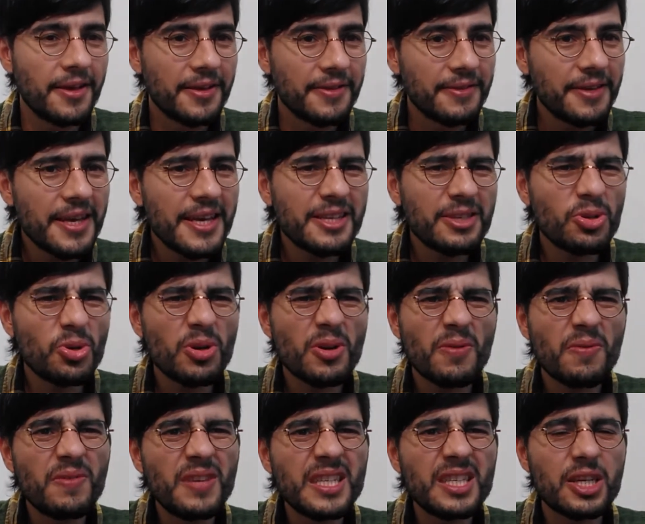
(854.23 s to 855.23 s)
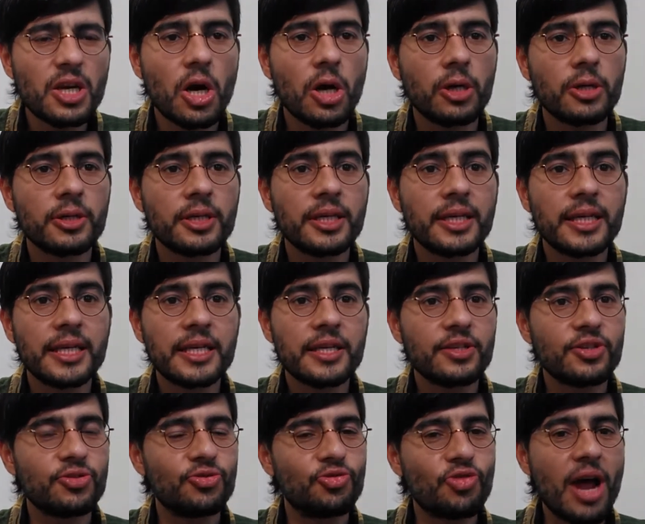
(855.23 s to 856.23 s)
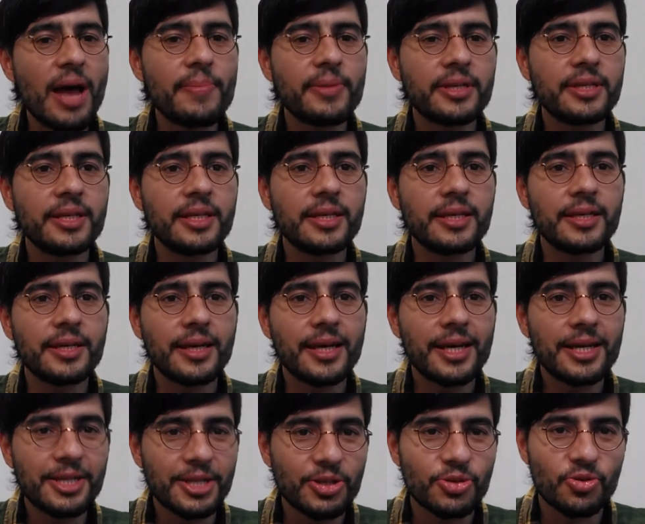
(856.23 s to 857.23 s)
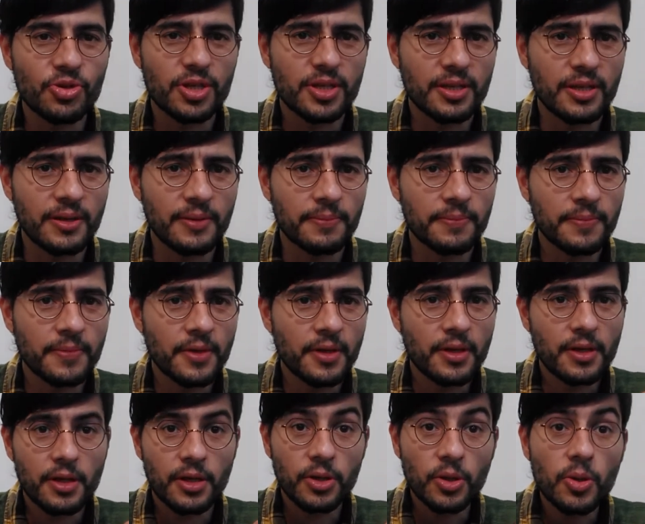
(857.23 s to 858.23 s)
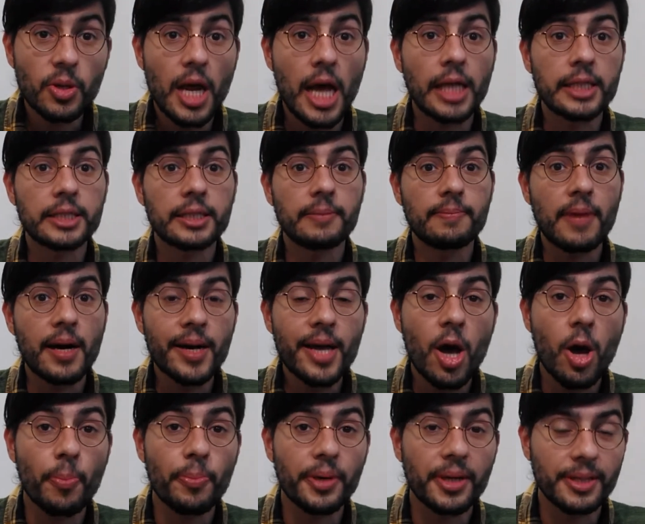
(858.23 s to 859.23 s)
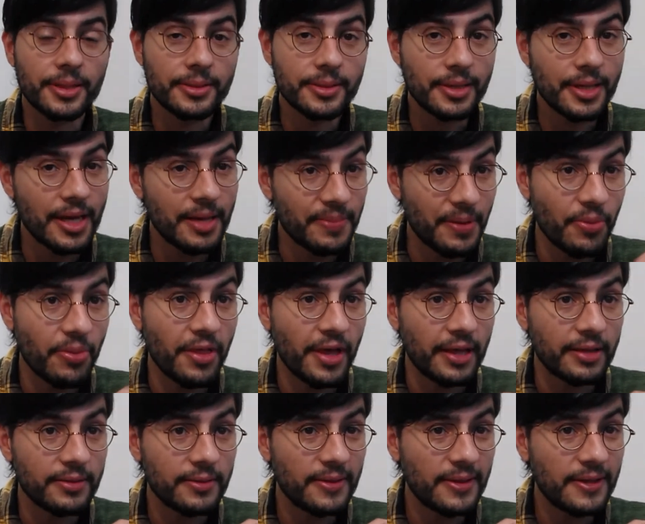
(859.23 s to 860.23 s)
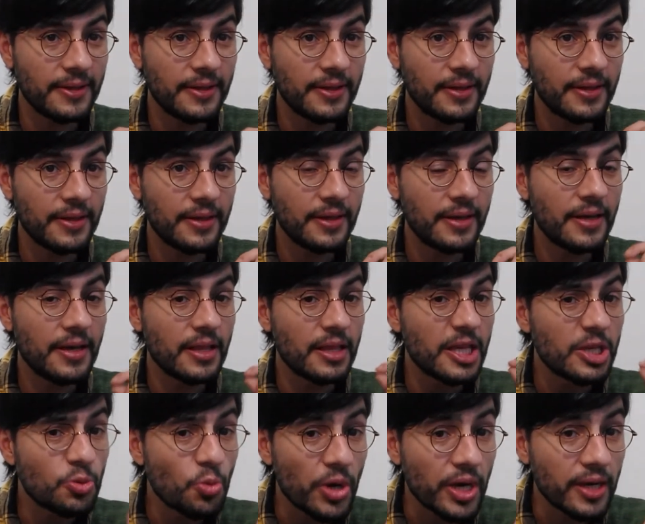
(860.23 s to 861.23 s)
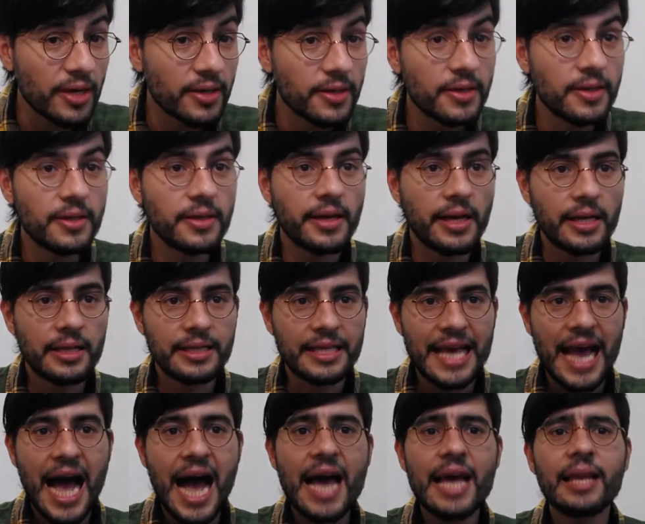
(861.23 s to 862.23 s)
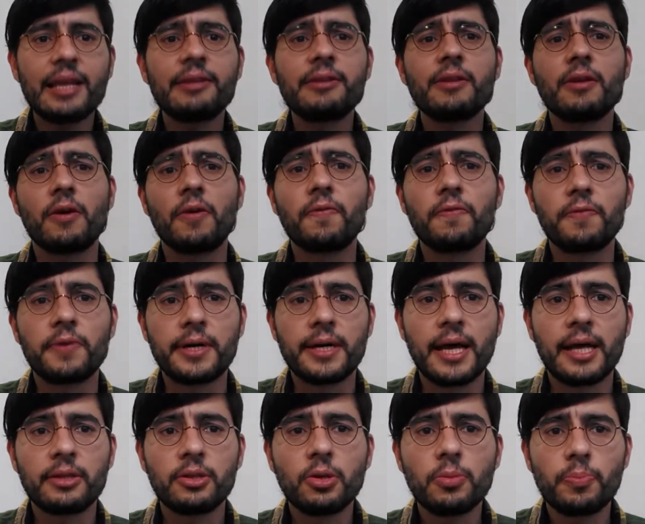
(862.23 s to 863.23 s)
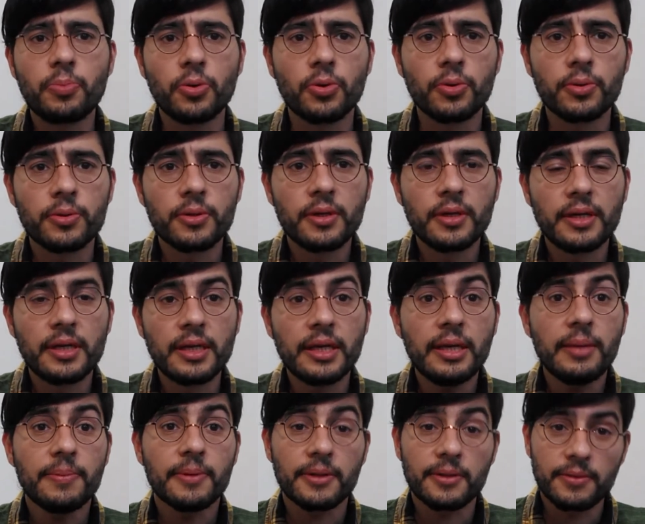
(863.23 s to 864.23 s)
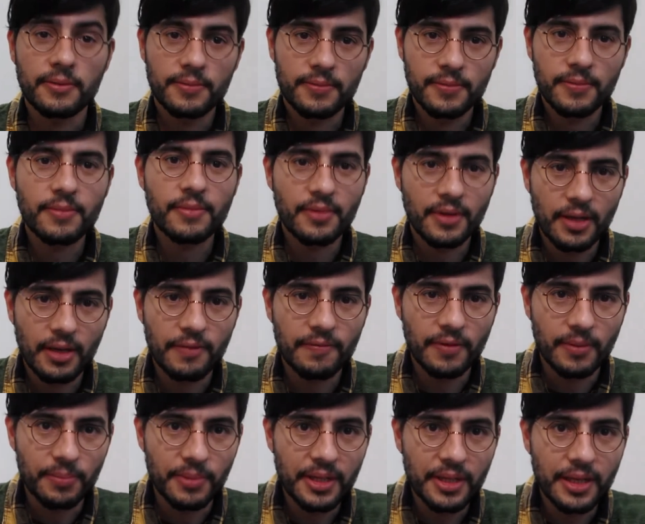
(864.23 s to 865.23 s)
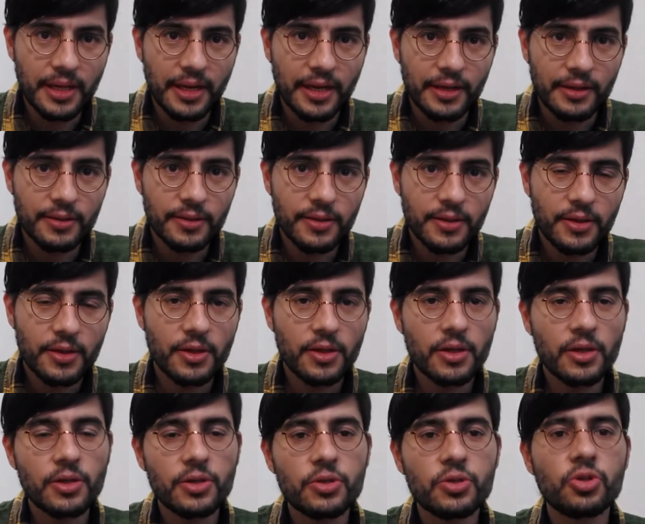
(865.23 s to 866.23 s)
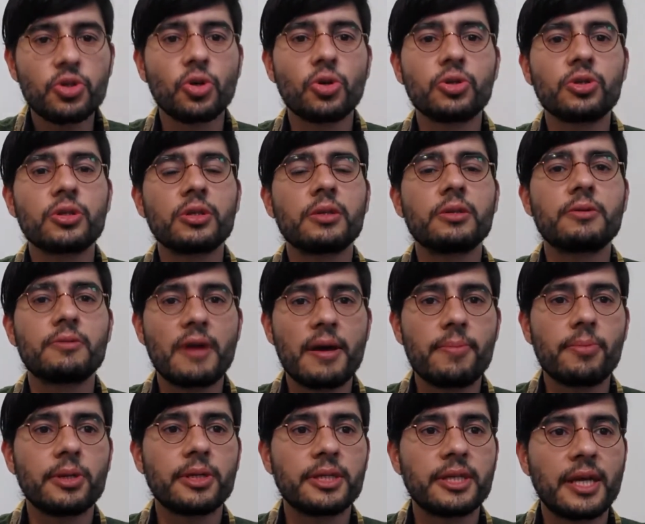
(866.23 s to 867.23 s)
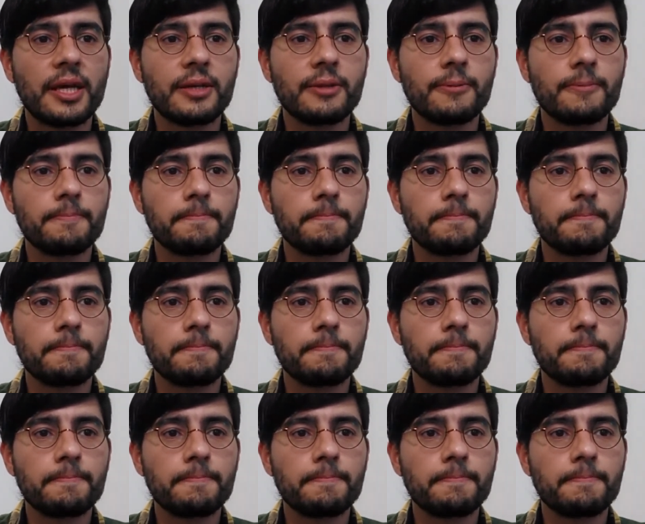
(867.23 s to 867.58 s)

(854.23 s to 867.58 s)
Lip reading: The history of this colony is dramatic and interesting. You could ask Mary Hopkins about that. This week, the island of Fernando Po, even if a bit late, joins the rebel side.